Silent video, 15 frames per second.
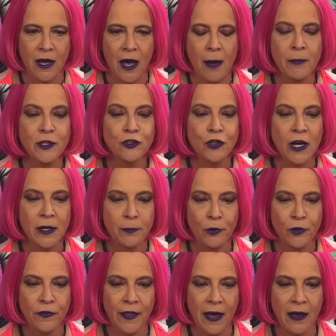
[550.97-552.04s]
I'm going to try to
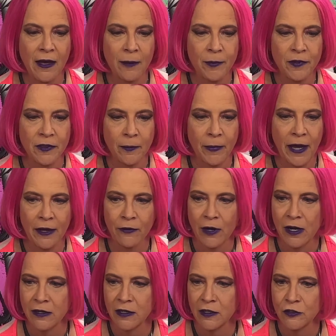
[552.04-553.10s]
pull that up in the
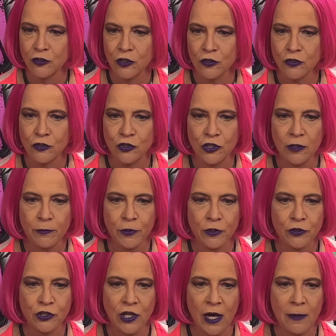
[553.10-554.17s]
background and just jibber
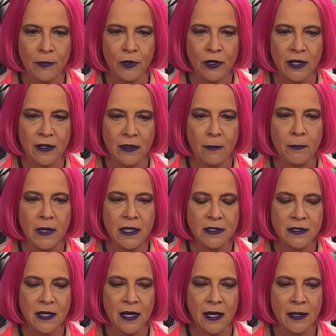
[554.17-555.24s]
jabber in the
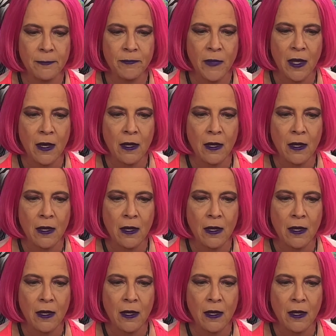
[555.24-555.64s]
meantime.